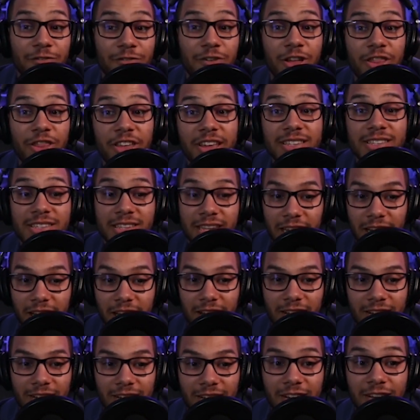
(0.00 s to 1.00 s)
For this
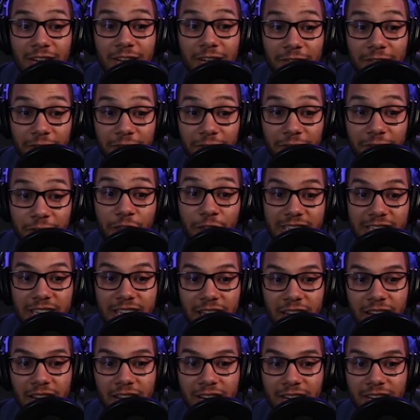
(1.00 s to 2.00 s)
year. For this
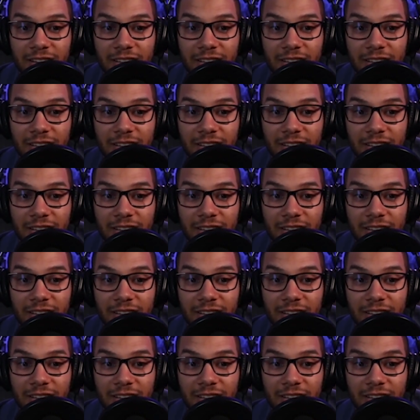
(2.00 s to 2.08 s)
year.